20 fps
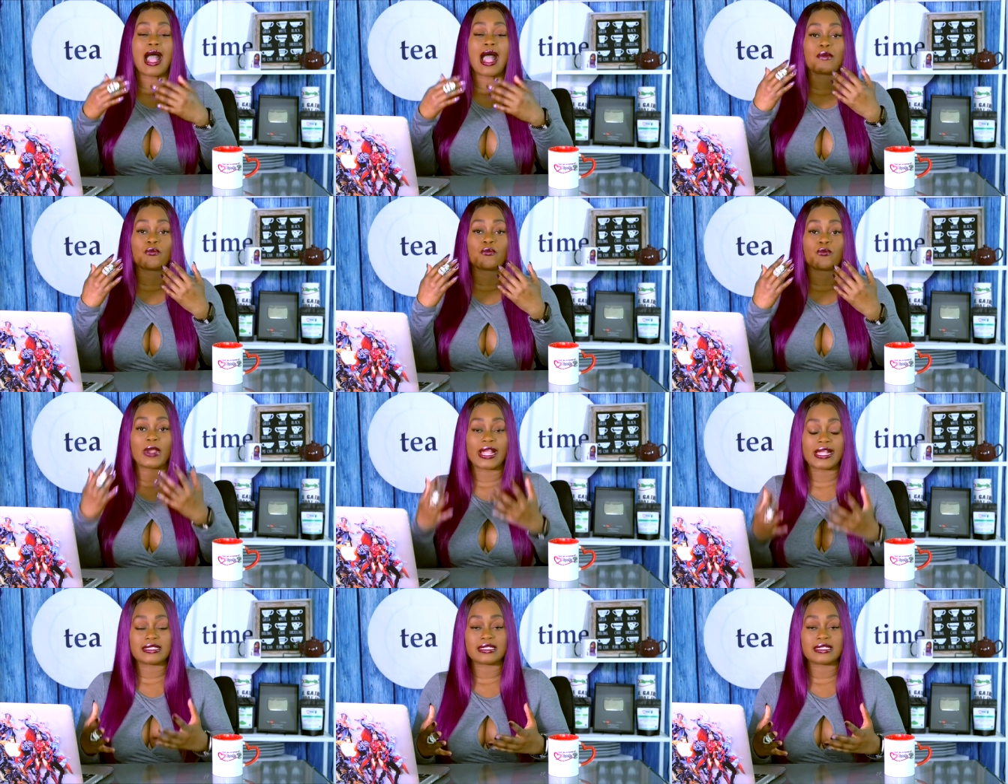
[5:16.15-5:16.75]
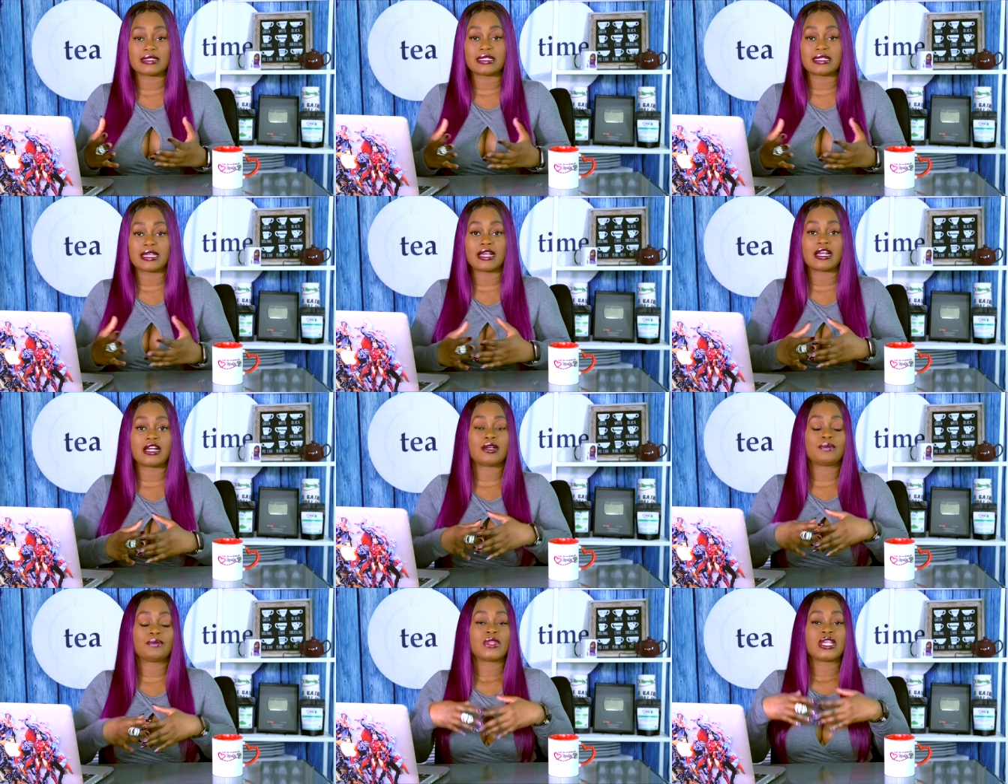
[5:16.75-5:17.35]
I'm raising
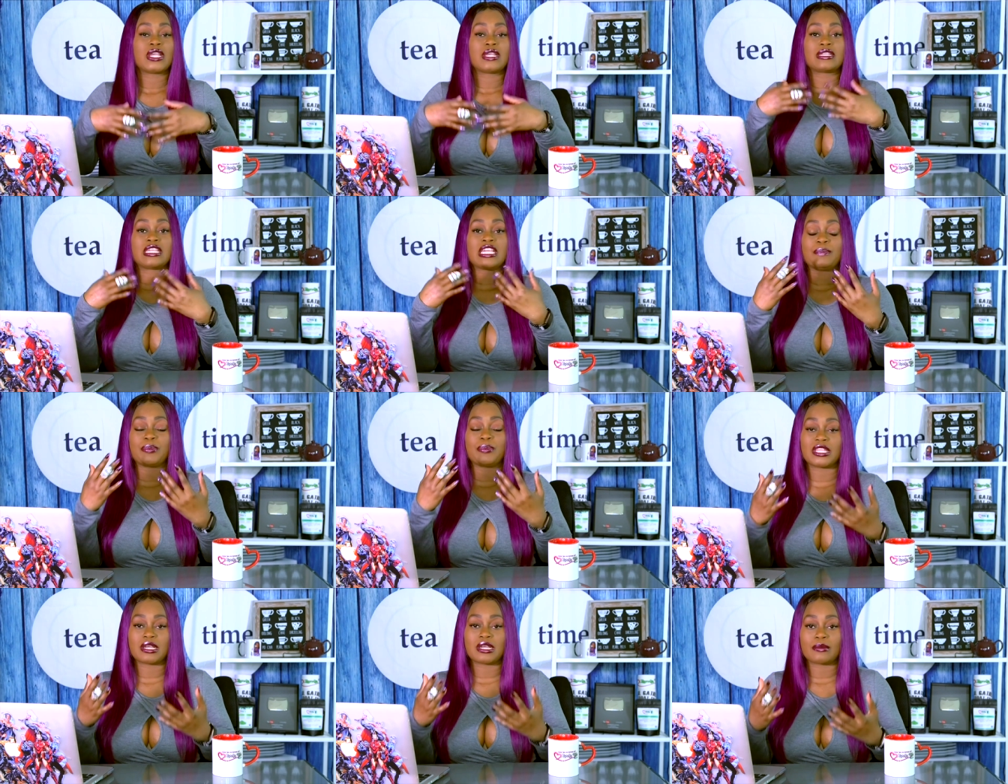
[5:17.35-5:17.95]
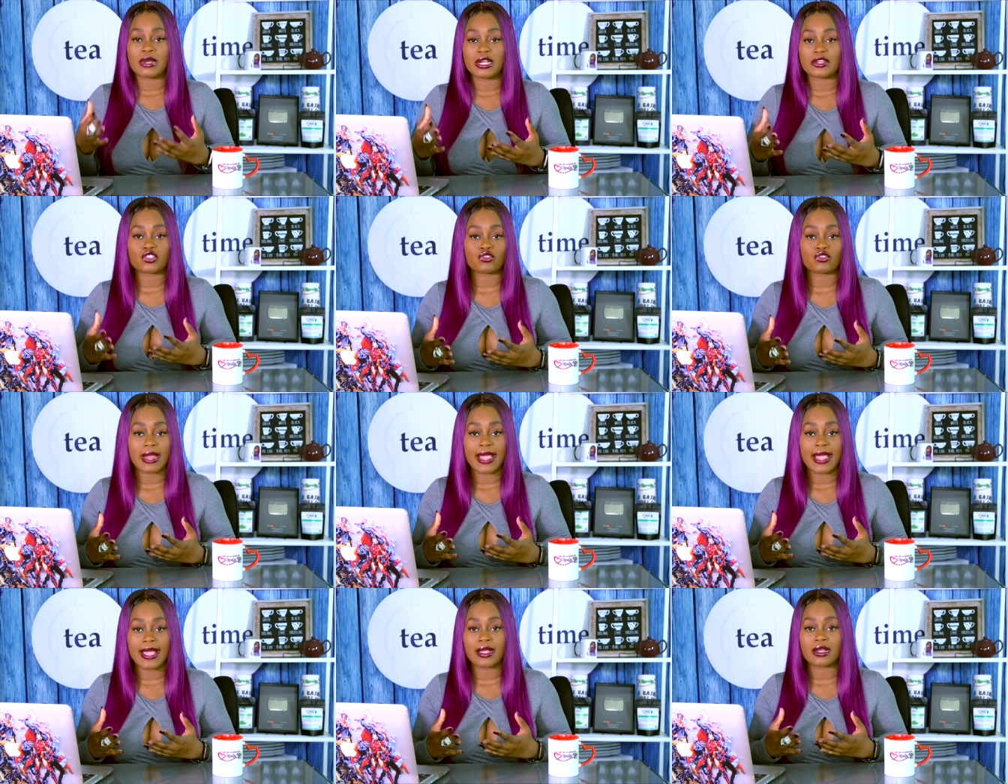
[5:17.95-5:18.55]
them, keeping them on
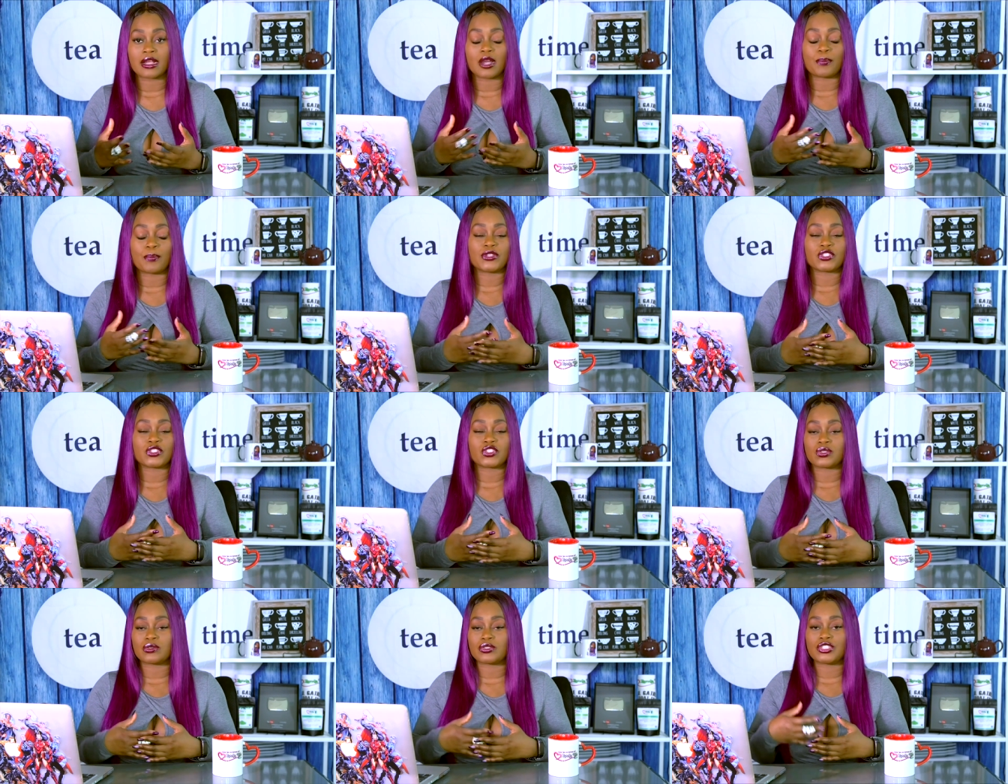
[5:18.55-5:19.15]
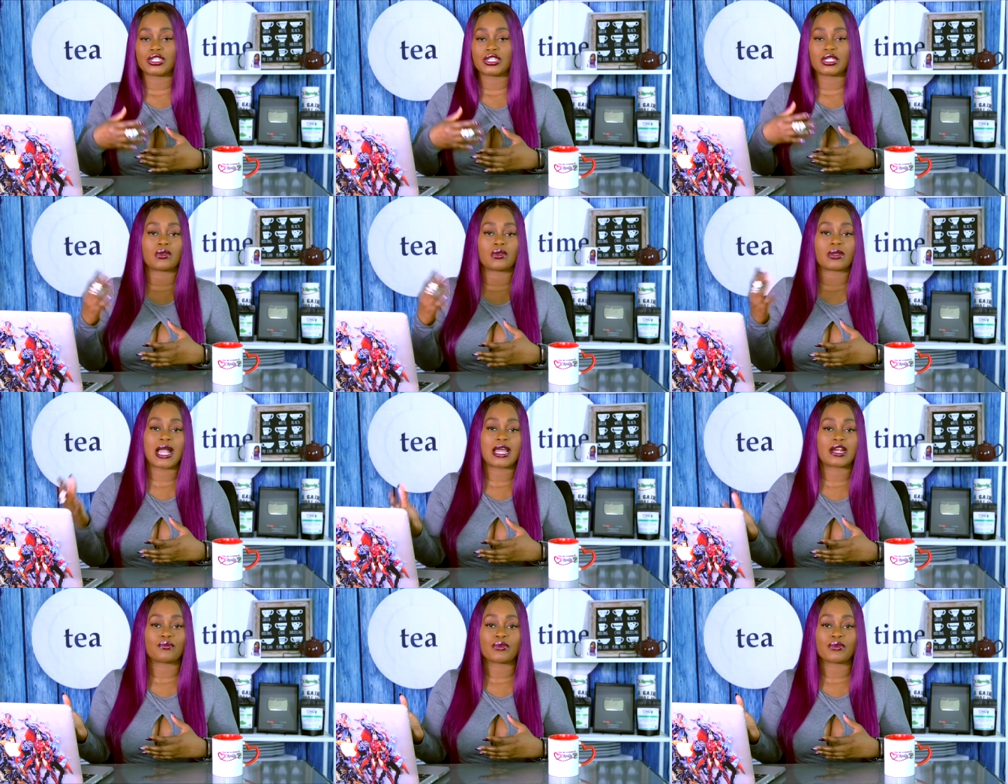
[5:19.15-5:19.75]
track up until Gelo
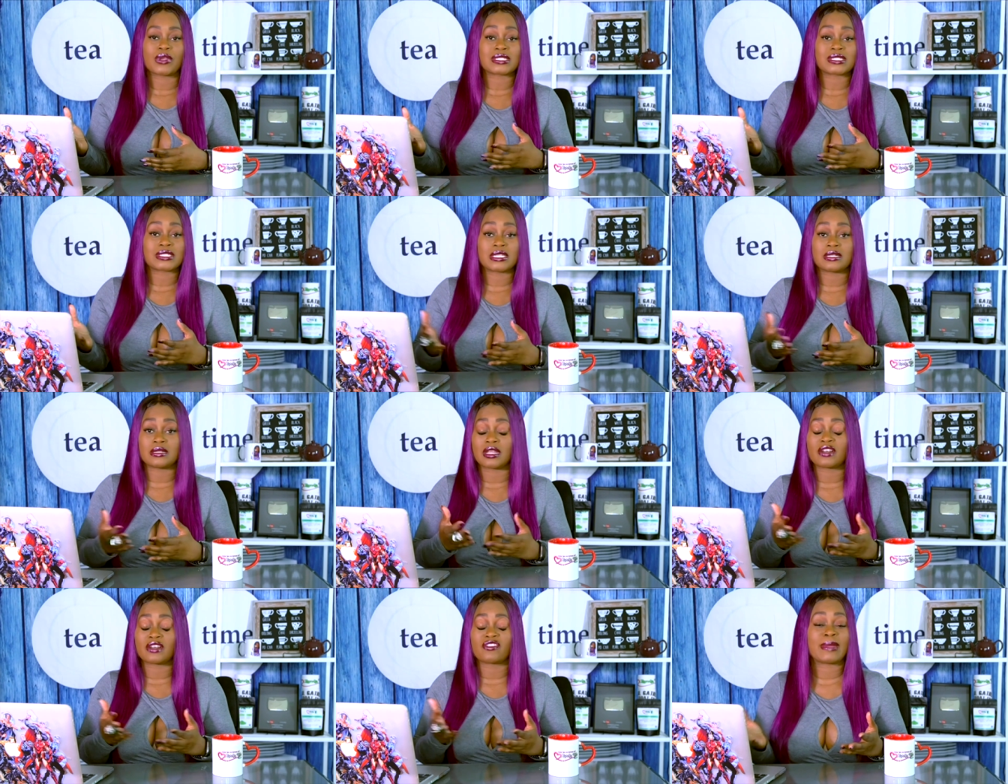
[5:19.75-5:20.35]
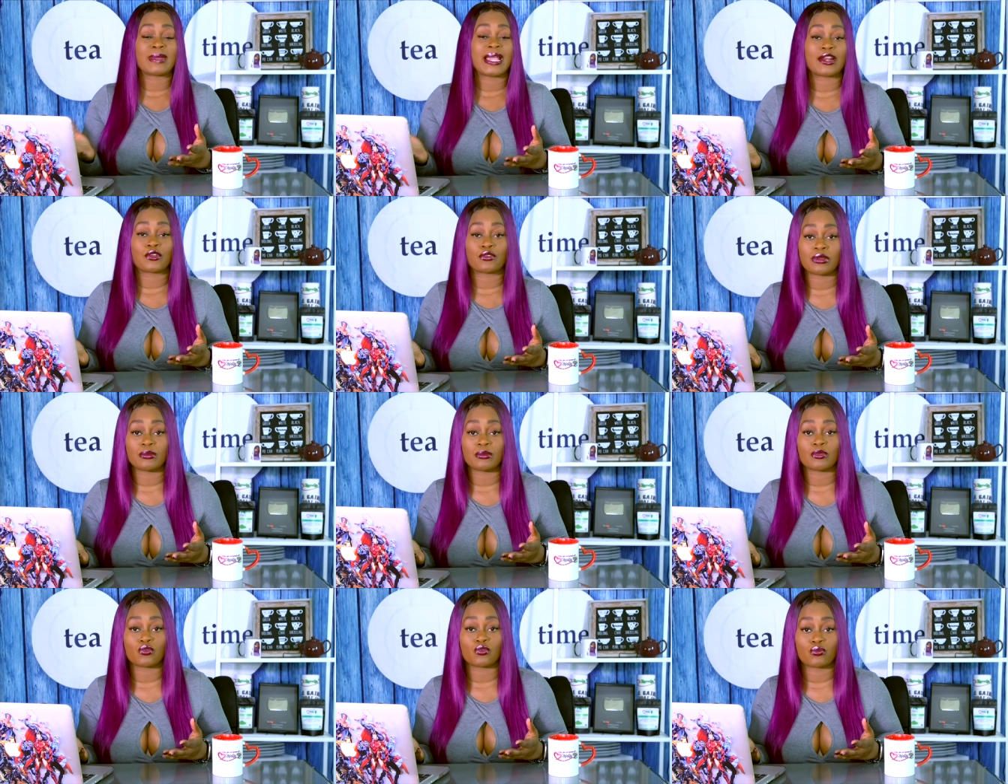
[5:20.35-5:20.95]
got arrested. None of them had a
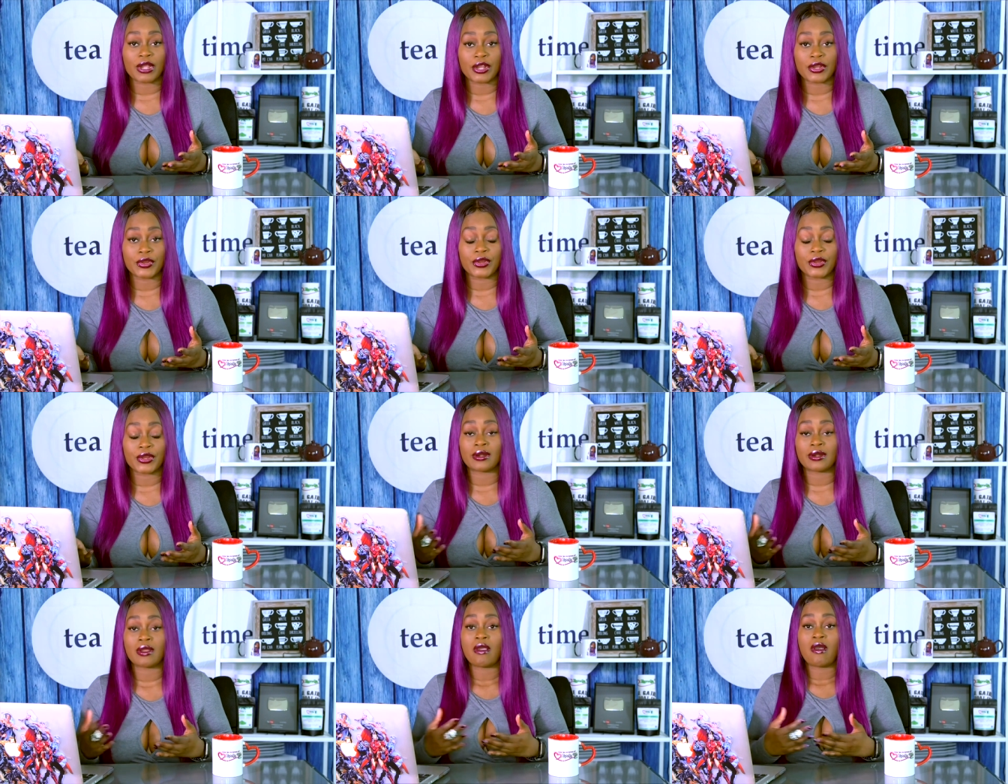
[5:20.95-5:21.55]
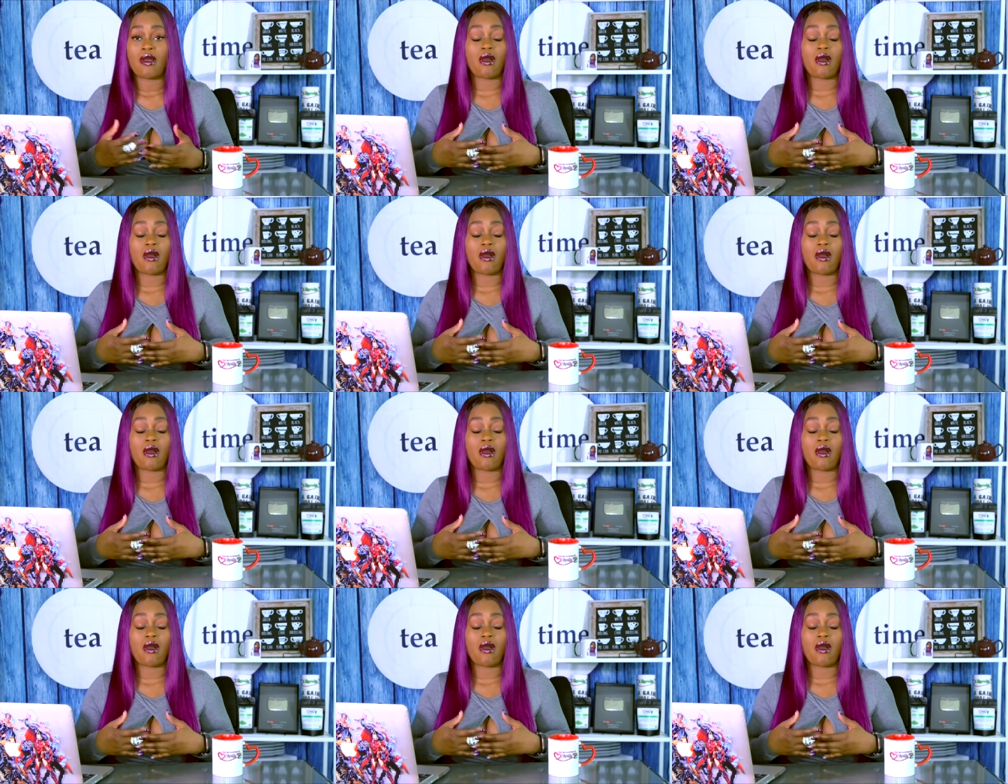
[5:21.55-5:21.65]
criminal record.